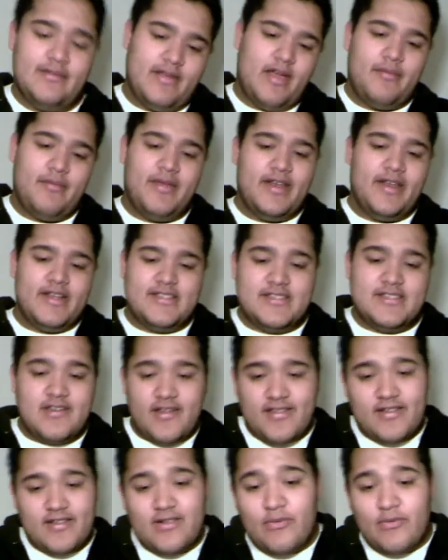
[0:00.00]
I mean, it's
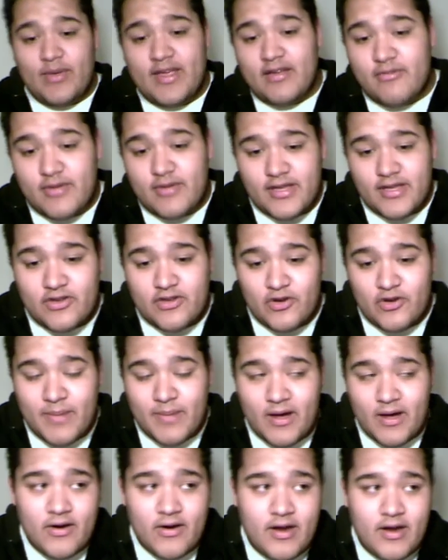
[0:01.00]
nothing that we can really do
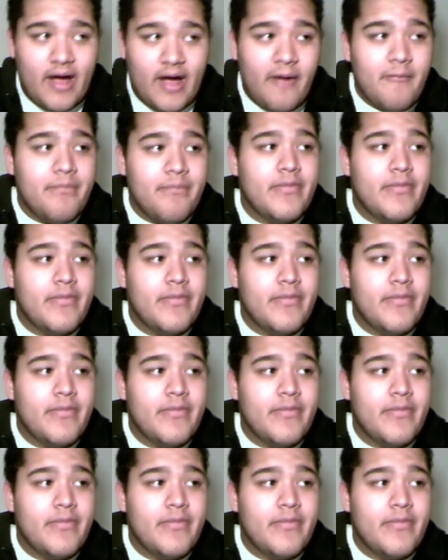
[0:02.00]
about it now.